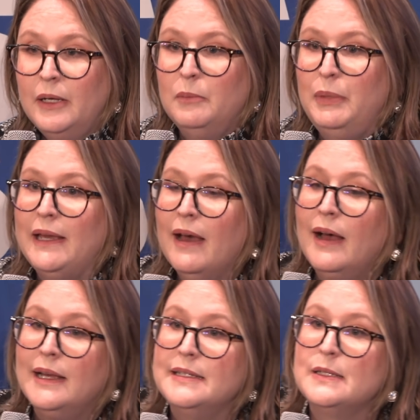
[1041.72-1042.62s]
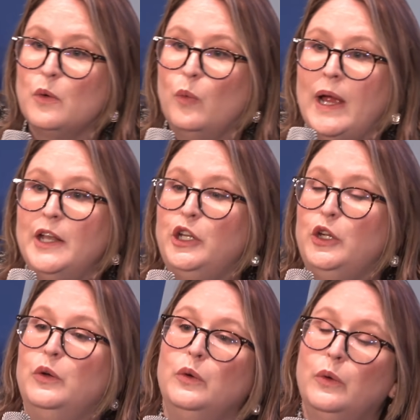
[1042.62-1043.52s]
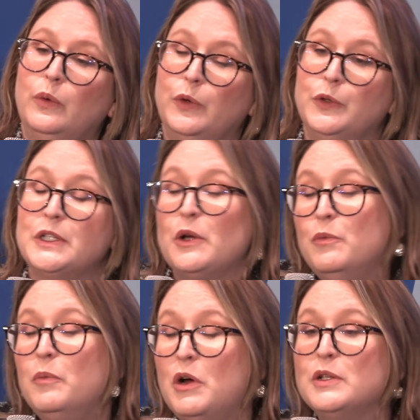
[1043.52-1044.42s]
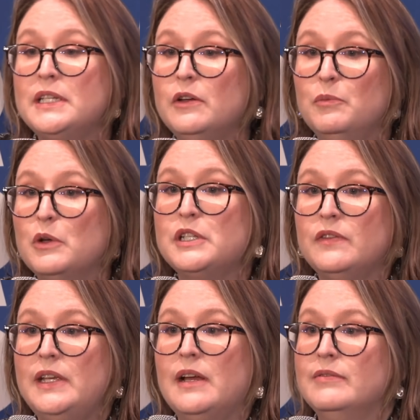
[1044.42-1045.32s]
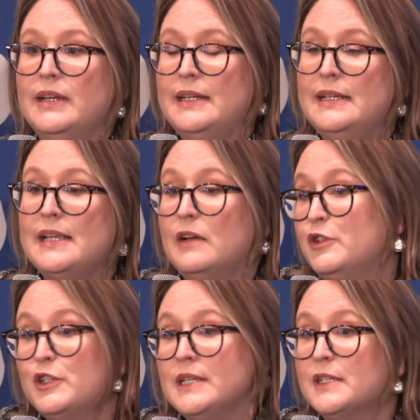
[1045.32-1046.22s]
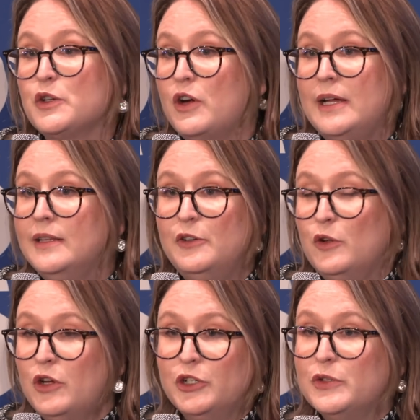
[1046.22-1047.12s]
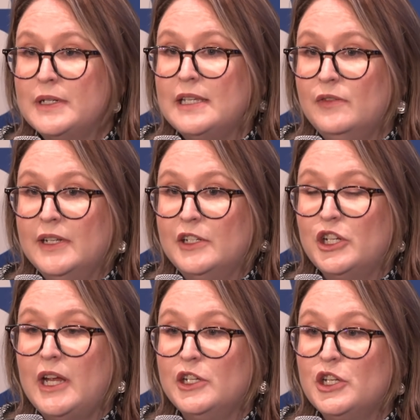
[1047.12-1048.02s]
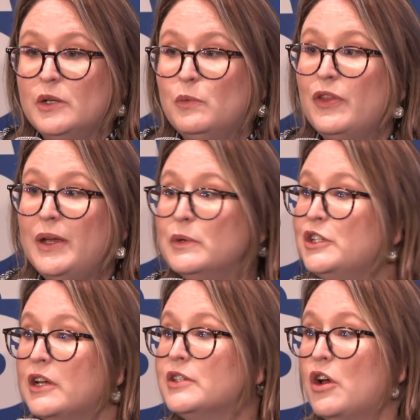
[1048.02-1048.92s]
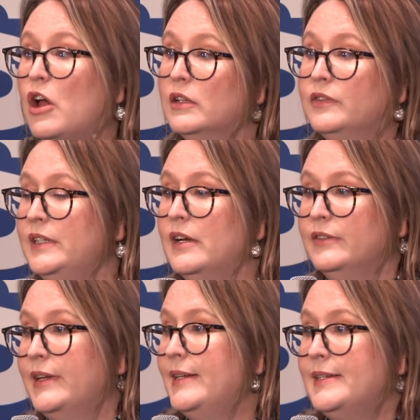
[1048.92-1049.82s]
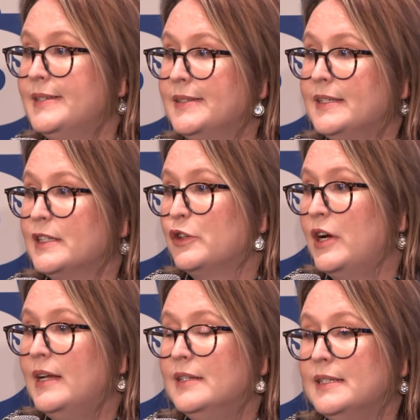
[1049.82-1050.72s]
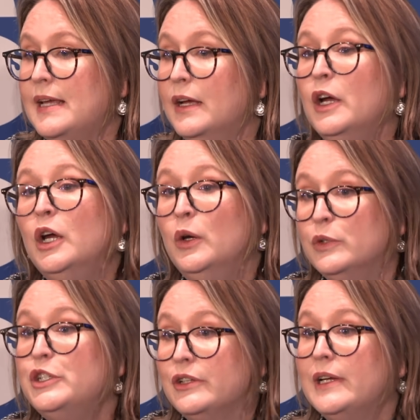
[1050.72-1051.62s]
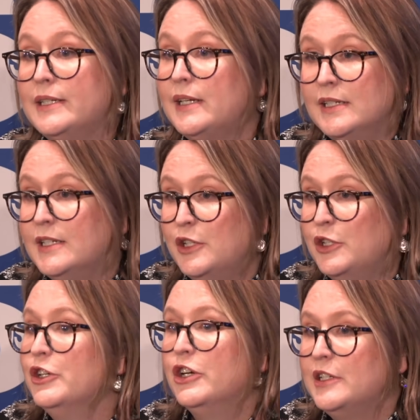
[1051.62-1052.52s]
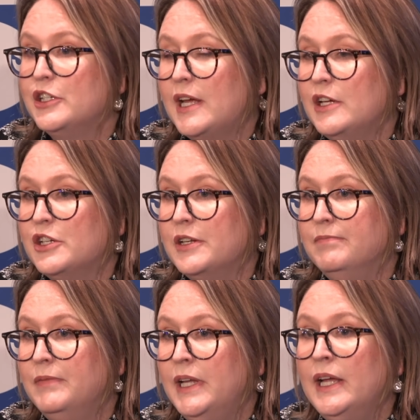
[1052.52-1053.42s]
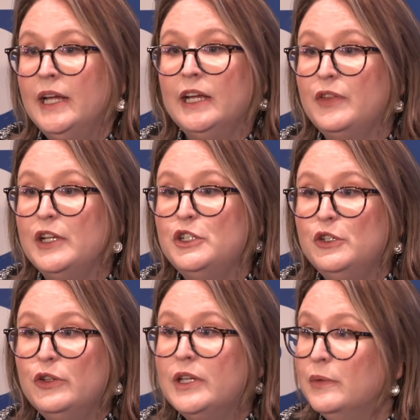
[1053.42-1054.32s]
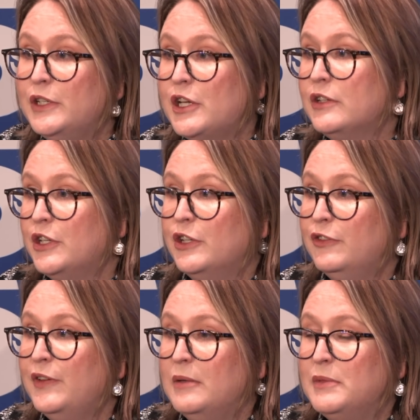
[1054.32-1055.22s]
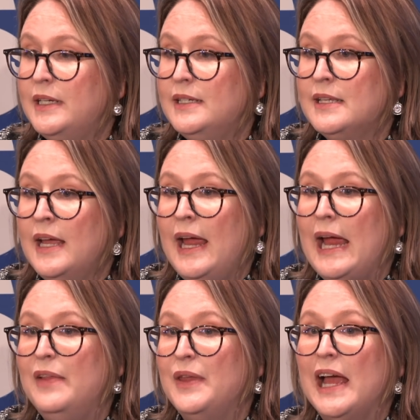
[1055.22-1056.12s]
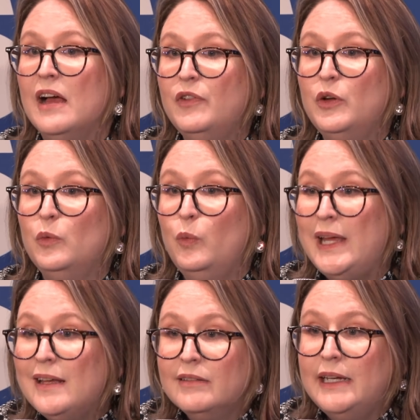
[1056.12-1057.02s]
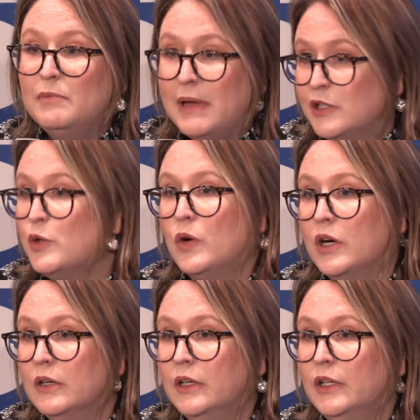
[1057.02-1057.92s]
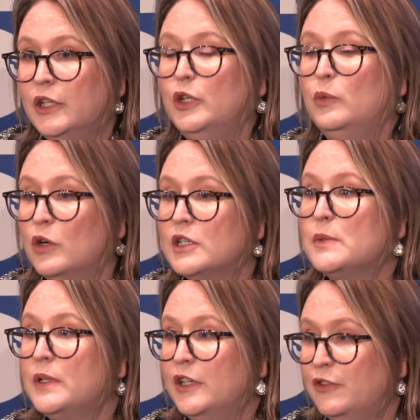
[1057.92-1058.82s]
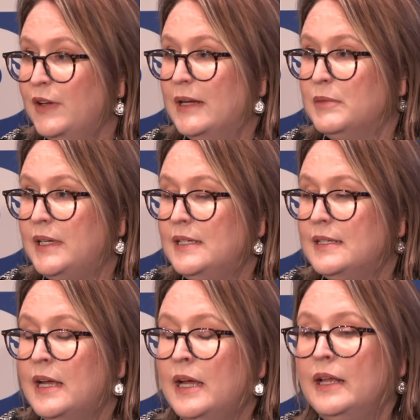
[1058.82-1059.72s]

Because most of the young ladies after 6th grade, they no longer receive an education. Well, they reach out to all of the young ladies in 6th grade and say, would you like to continue your education? If they do, they reach out to their families and they have a weekly mentor who works with their families.